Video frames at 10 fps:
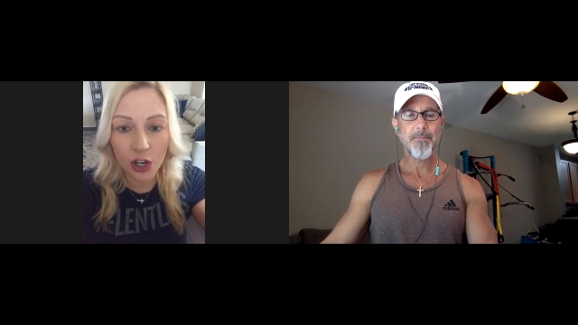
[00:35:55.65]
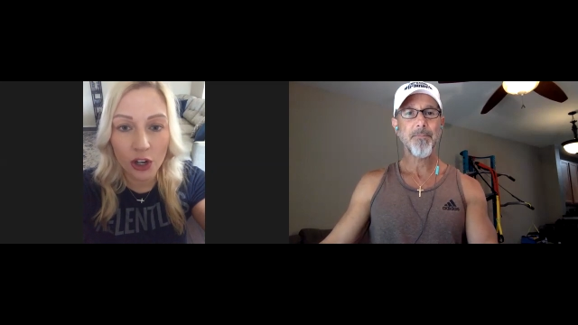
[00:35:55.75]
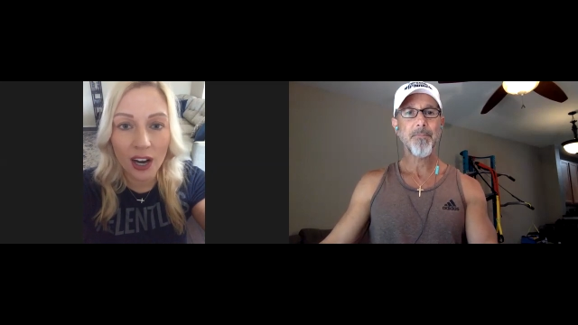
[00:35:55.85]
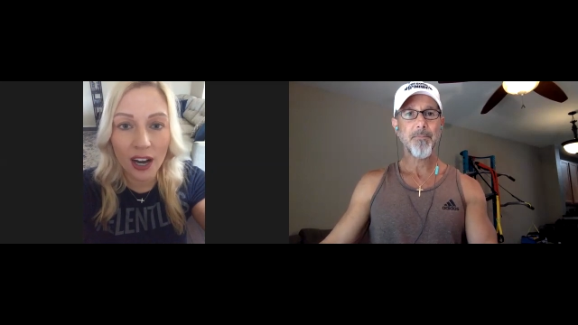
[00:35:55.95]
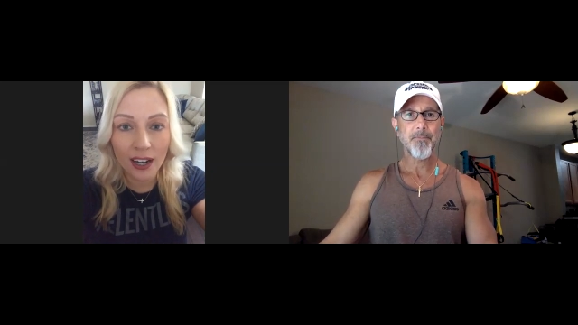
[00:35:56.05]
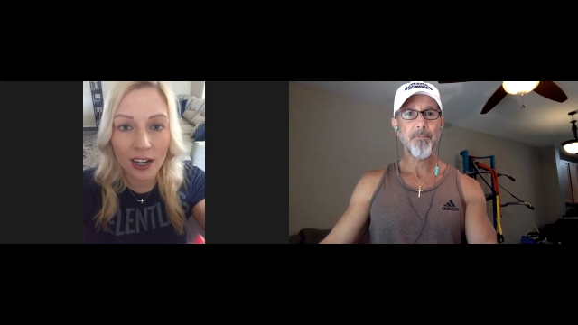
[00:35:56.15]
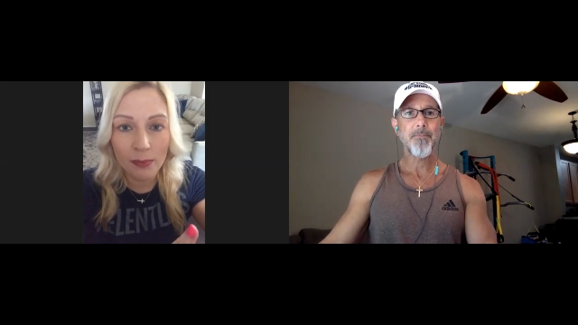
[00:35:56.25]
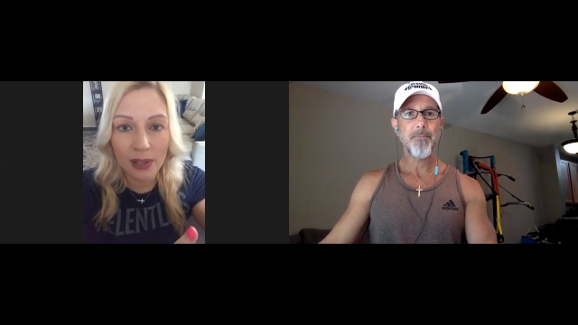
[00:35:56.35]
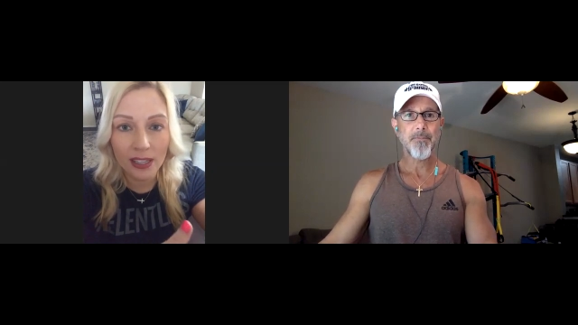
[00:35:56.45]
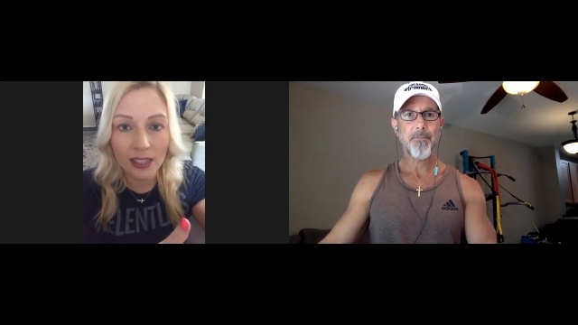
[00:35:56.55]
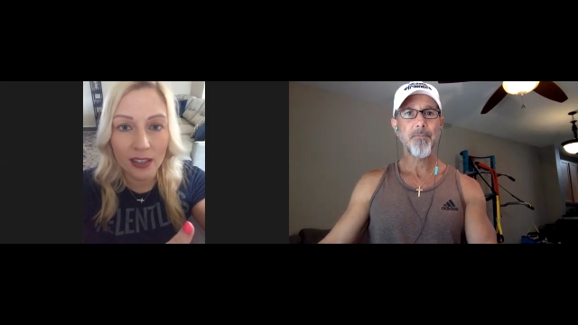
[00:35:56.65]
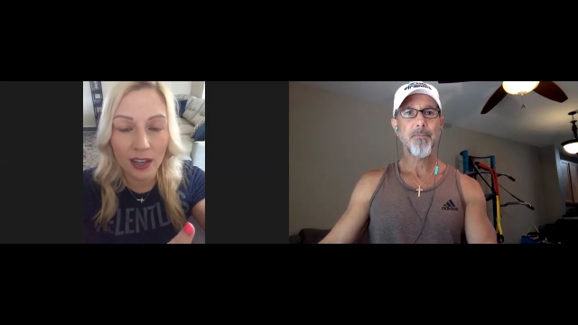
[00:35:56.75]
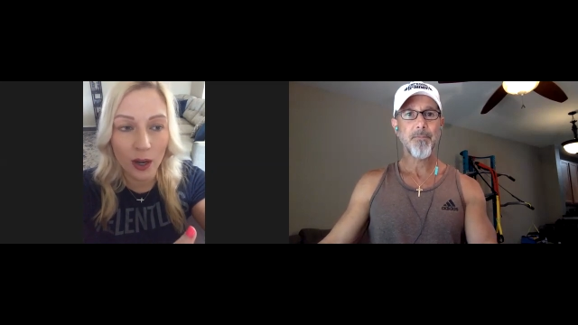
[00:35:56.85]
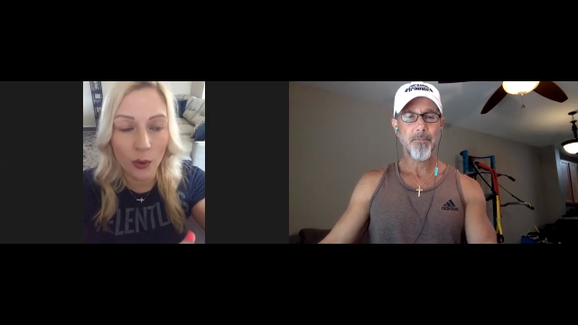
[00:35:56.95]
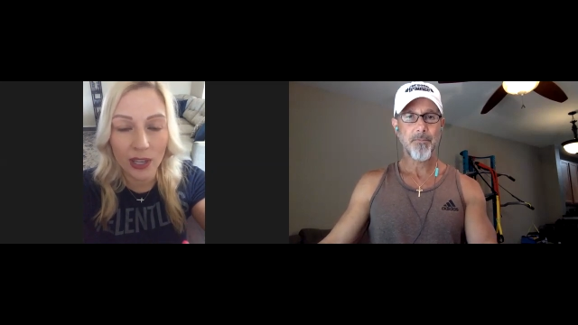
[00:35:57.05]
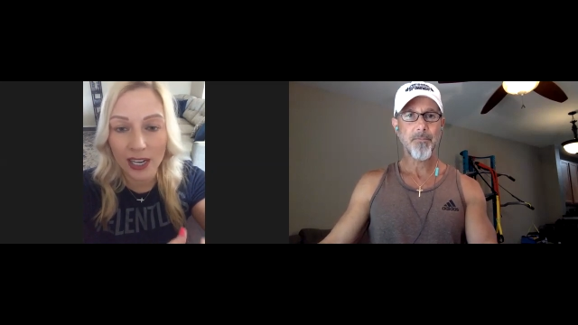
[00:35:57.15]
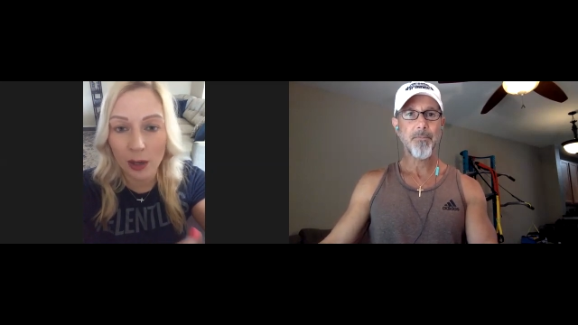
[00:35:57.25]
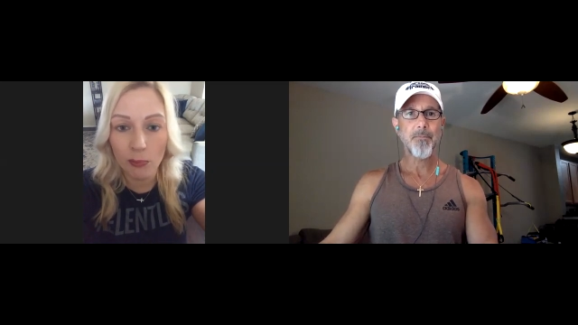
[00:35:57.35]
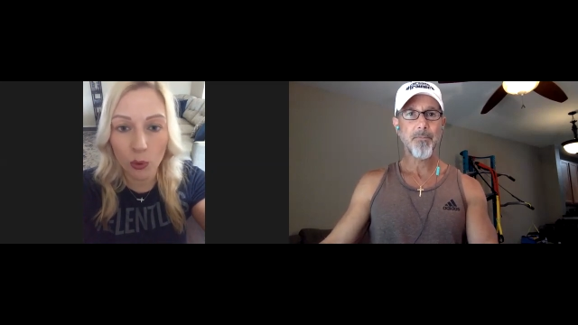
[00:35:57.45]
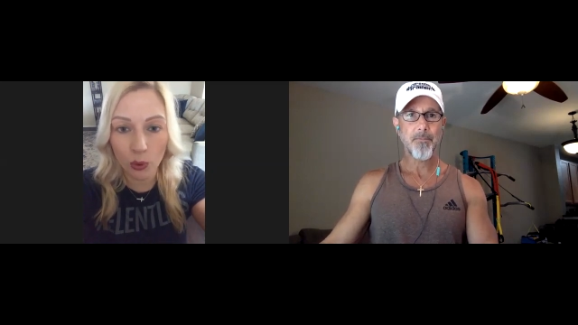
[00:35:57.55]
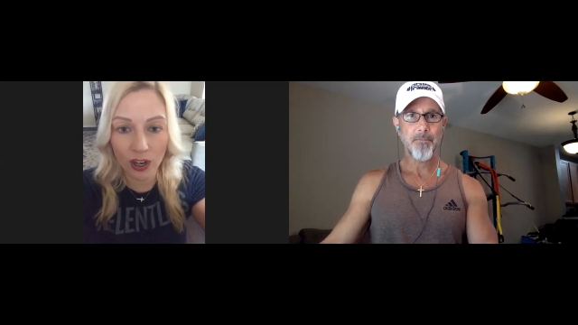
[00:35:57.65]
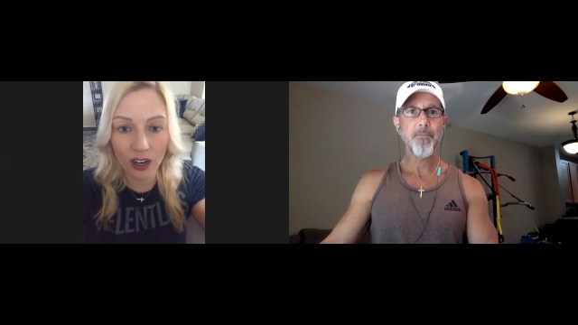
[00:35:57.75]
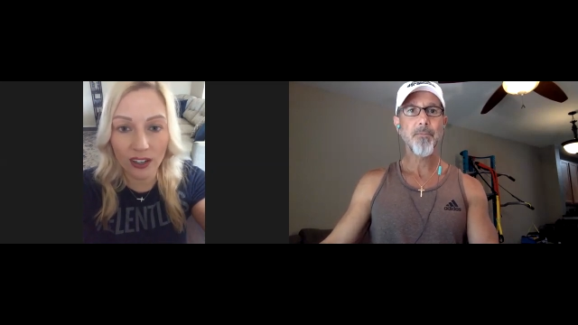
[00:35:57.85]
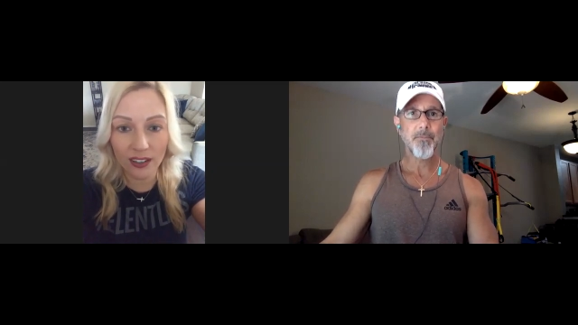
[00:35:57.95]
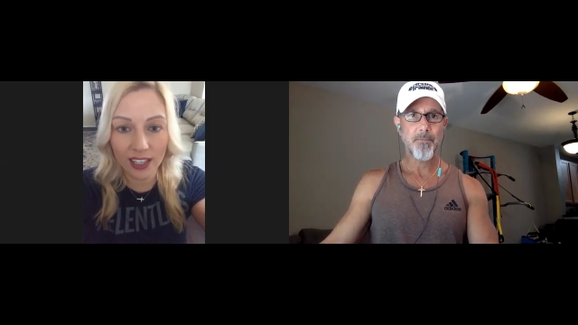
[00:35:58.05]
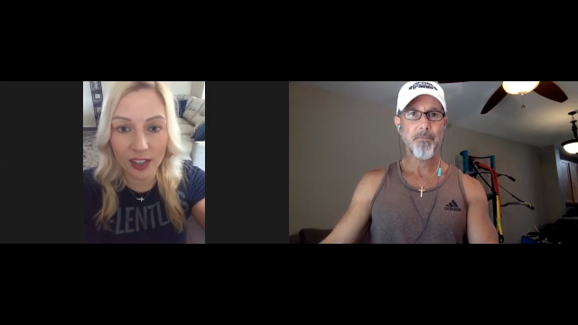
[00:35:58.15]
Speaker 1: so you're not going to be uh, getting bored.